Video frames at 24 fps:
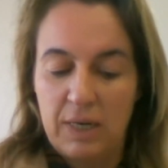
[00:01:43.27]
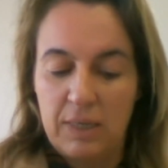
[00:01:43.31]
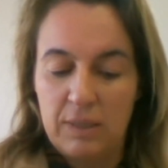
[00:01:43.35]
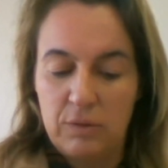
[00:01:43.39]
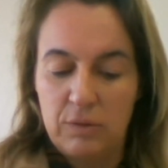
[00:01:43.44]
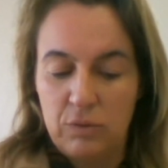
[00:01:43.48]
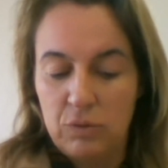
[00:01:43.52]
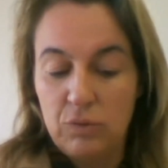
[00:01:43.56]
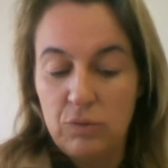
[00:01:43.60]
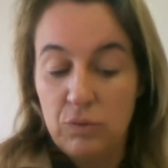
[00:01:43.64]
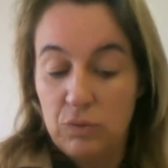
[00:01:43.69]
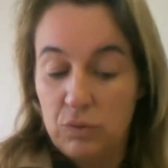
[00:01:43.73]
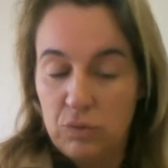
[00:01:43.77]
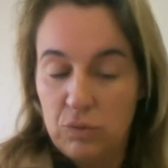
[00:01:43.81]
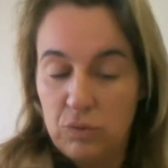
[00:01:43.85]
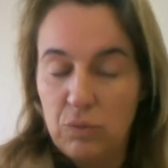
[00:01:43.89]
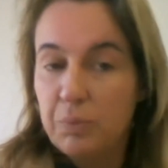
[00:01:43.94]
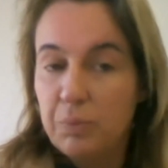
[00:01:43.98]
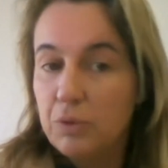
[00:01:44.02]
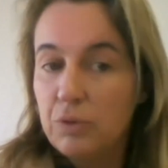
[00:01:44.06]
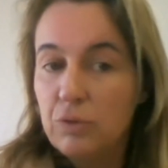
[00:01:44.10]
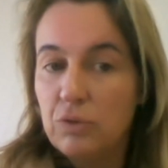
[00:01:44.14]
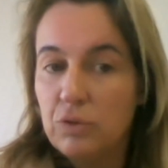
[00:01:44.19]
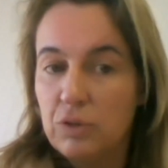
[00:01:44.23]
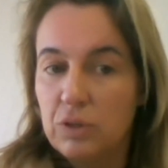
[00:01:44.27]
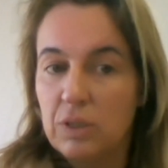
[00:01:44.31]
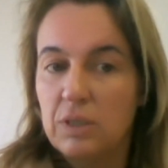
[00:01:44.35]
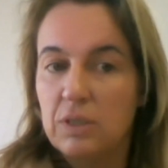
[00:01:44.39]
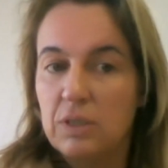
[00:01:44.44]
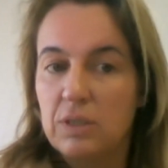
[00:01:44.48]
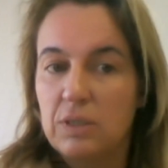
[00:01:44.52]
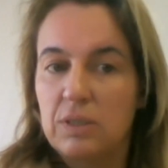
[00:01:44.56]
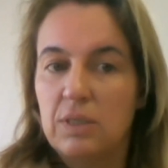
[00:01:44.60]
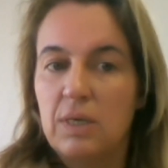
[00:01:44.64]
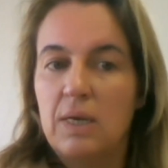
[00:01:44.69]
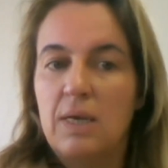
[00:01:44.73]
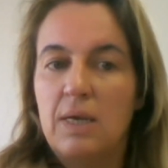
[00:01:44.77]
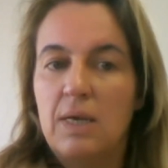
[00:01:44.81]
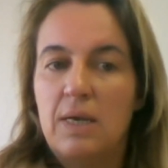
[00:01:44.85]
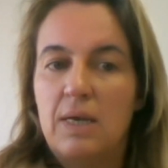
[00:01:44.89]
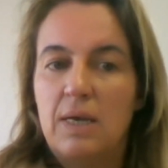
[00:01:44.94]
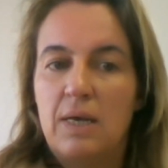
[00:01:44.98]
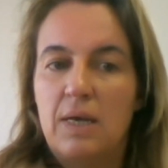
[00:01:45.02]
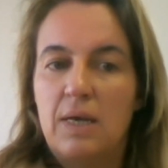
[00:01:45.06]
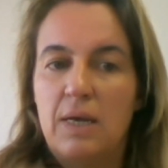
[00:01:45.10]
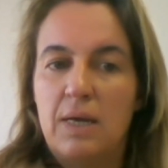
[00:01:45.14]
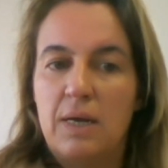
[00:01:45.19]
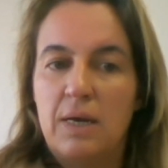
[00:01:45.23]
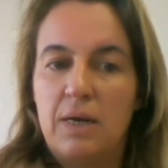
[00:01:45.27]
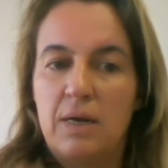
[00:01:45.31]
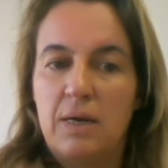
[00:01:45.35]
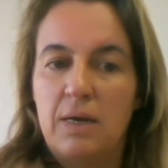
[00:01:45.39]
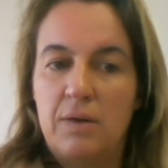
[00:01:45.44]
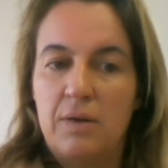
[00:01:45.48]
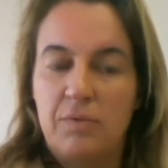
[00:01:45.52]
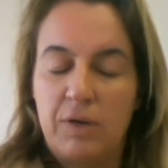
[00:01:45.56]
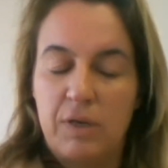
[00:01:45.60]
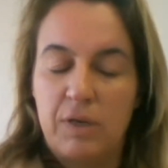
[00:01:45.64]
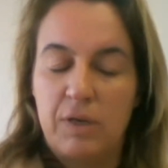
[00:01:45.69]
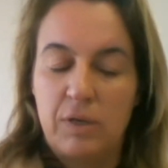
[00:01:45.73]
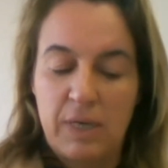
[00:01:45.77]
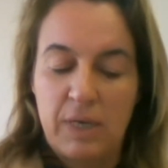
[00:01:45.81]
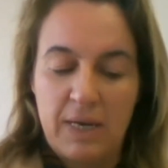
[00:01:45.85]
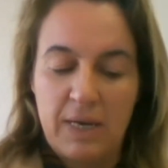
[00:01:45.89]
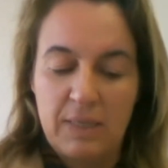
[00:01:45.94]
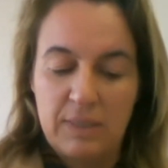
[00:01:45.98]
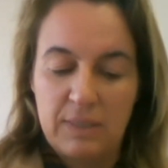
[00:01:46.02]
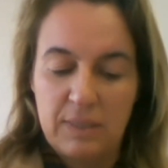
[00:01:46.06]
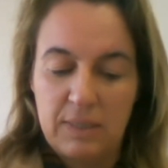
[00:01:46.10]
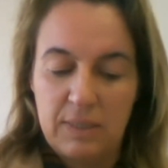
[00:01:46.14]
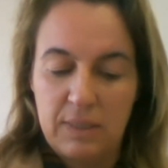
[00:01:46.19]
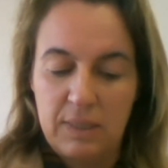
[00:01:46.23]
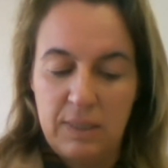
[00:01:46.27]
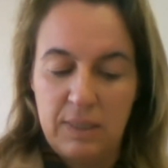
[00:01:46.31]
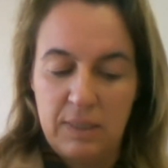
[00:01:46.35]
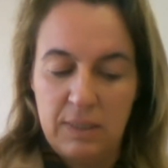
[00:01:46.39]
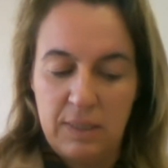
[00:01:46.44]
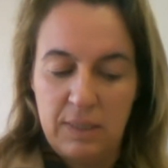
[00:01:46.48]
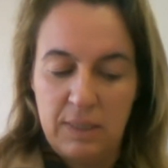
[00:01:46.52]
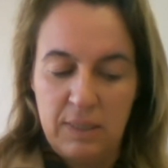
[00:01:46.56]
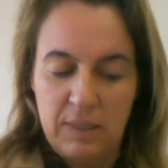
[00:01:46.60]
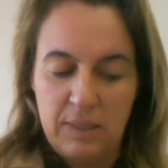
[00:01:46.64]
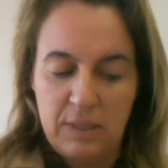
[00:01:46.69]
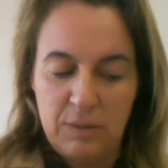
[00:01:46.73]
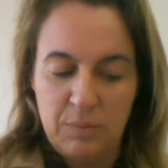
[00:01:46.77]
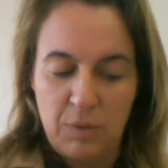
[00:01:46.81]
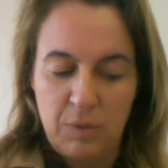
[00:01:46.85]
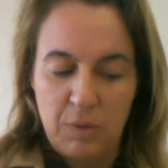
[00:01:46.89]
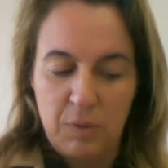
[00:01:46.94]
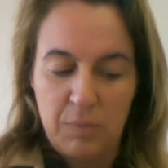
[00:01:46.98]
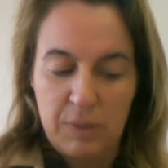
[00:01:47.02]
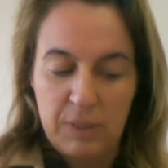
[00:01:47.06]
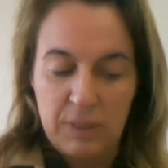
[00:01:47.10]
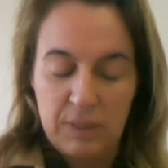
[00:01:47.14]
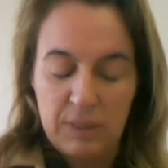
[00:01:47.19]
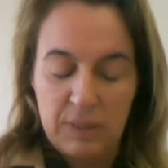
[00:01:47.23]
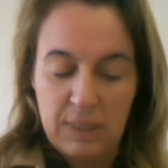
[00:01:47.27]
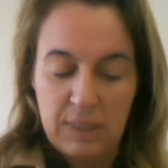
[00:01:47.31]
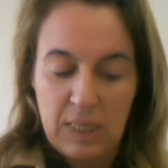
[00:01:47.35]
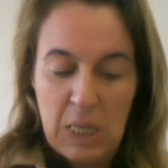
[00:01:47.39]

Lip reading: two producers recognized in this moment.